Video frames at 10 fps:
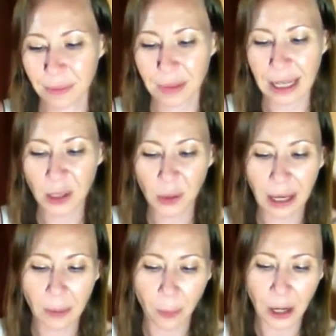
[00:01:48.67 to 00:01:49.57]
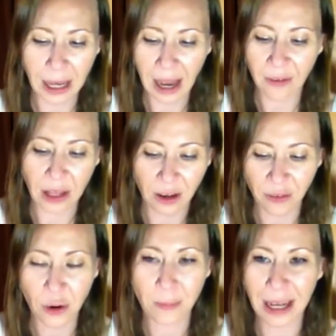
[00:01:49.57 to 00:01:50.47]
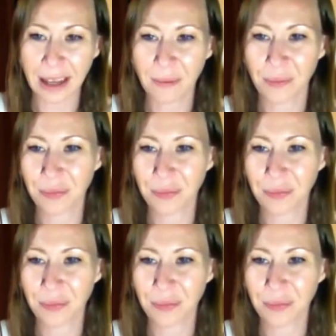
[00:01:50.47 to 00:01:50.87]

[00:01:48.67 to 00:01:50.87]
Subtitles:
Things were getting pretty heavy there for a minute.